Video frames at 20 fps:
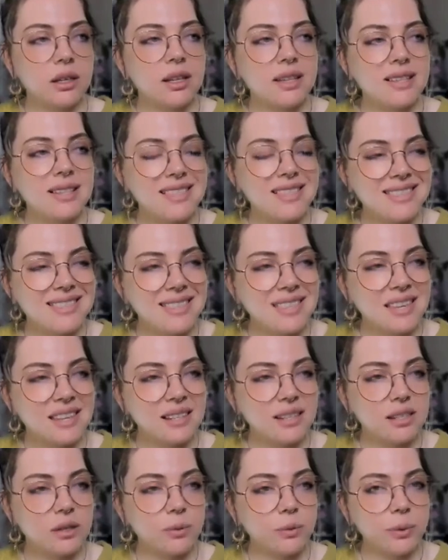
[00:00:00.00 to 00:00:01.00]

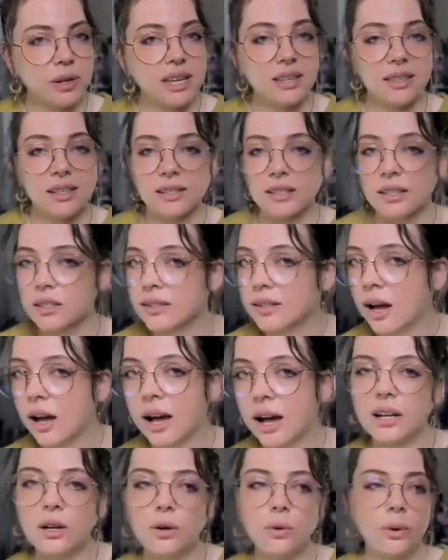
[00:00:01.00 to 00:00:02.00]
this week, this
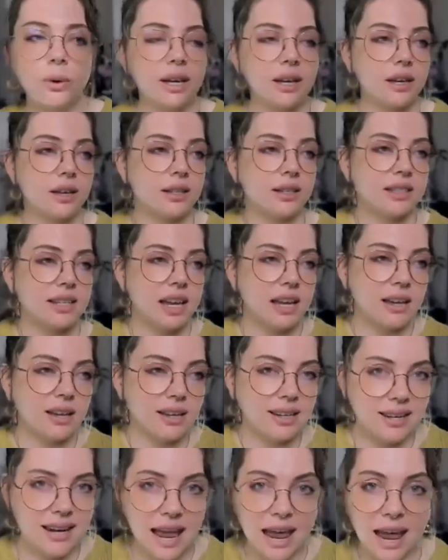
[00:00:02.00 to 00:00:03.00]
entire week, day
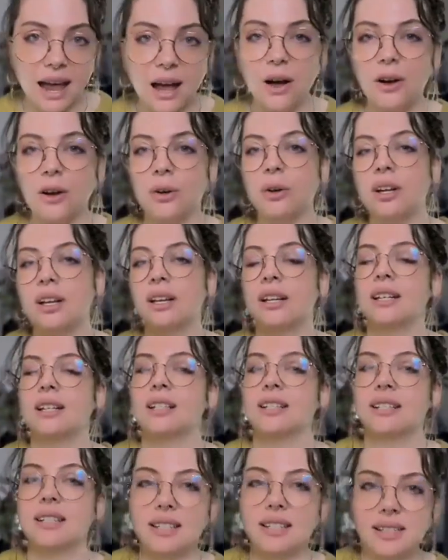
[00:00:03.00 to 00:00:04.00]
now
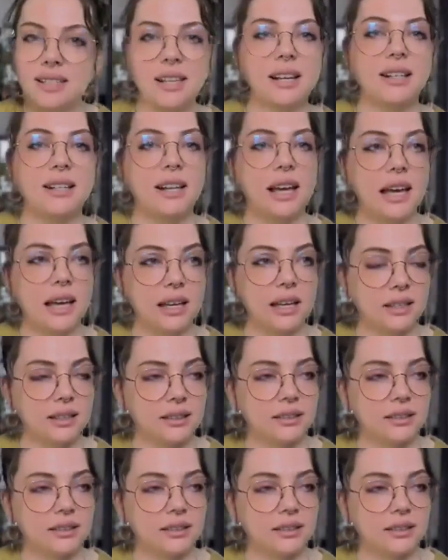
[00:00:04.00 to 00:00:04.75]
to Sunday,